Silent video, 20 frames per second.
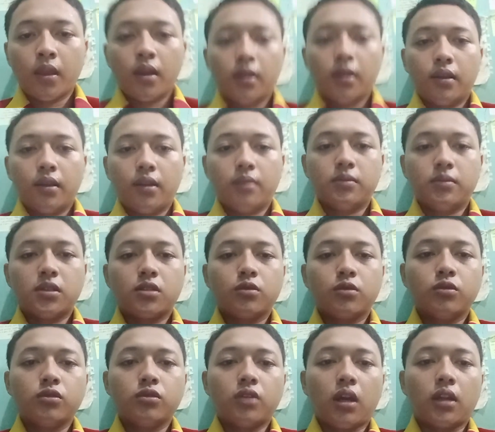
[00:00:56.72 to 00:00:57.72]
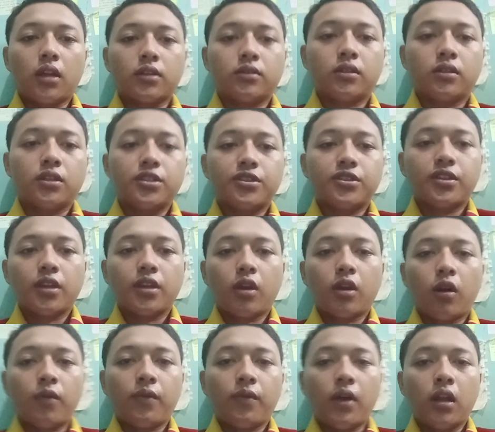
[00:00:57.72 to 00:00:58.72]
Number 2,
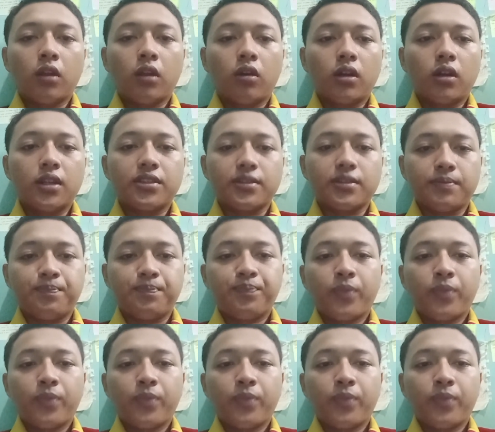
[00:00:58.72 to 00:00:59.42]
characteristic of algorithm.